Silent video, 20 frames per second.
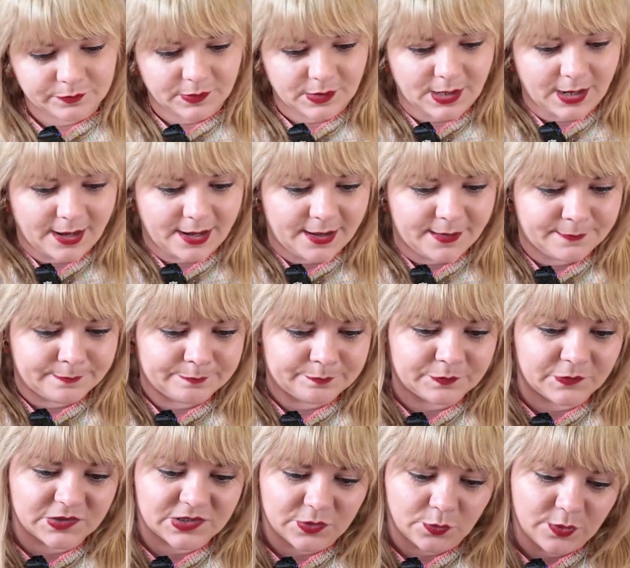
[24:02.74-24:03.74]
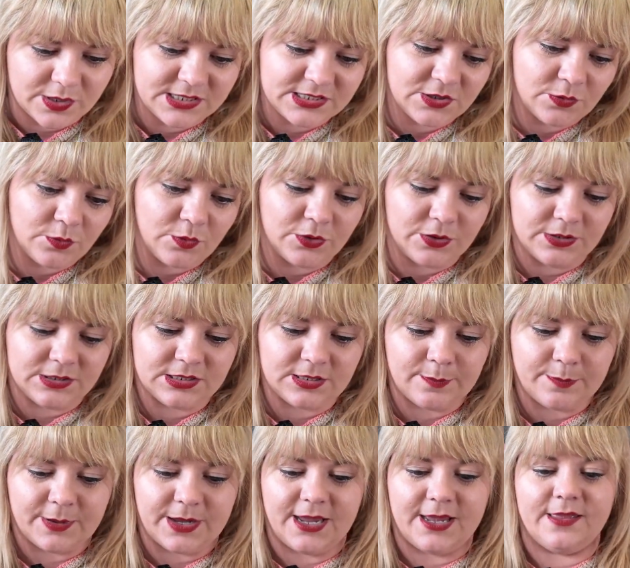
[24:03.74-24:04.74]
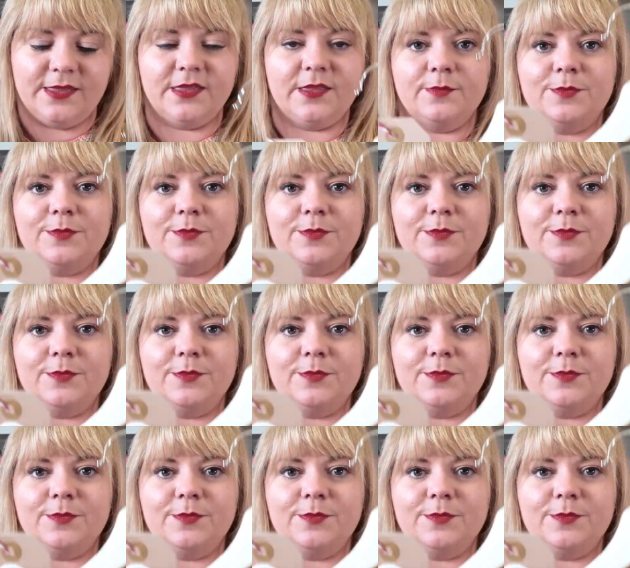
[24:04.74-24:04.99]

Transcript: So Winter Woods by the